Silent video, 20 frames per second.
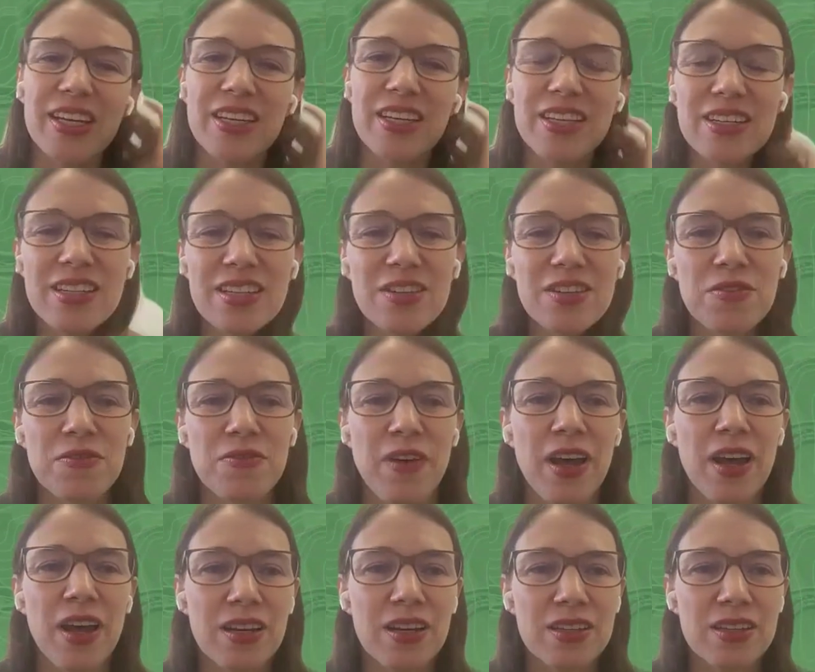And in
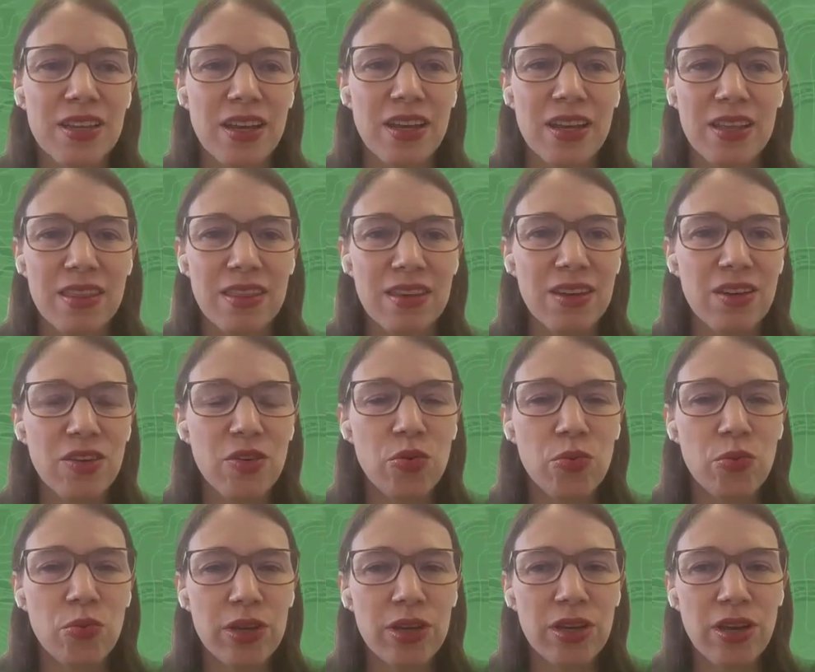fact, I
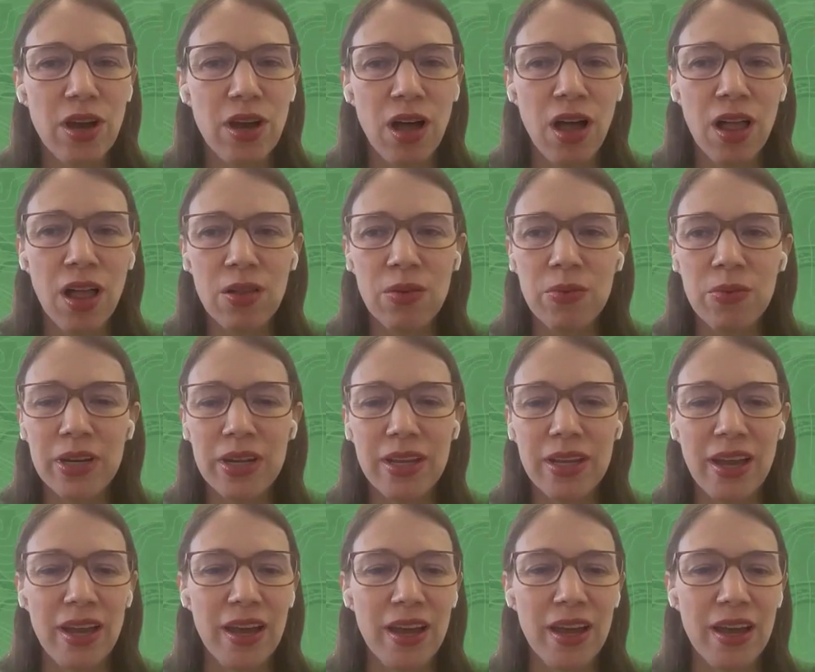think we
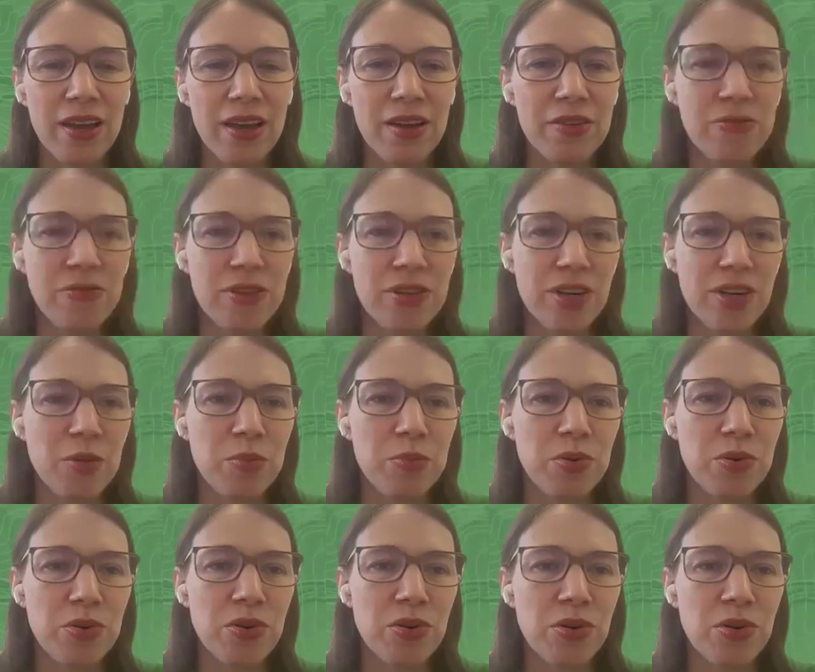already have a
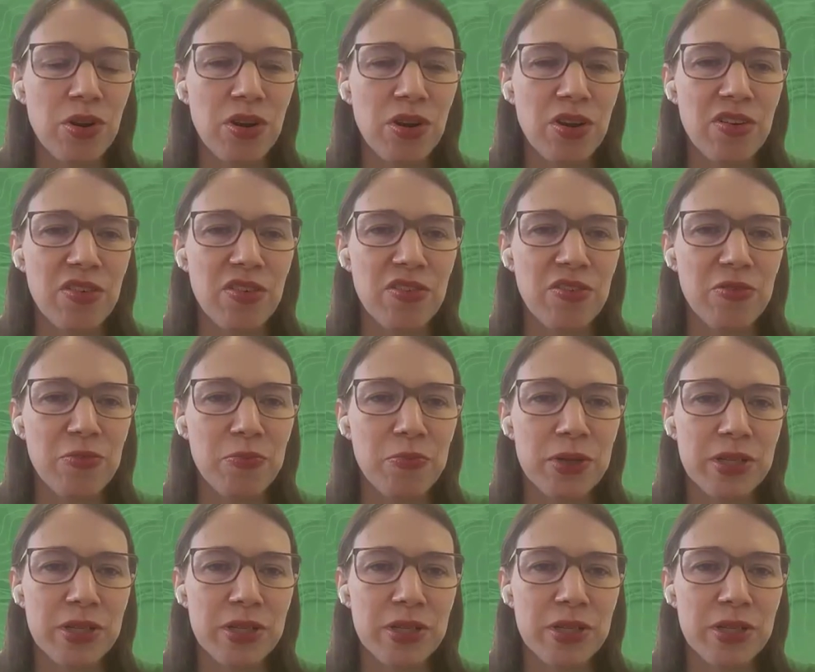number of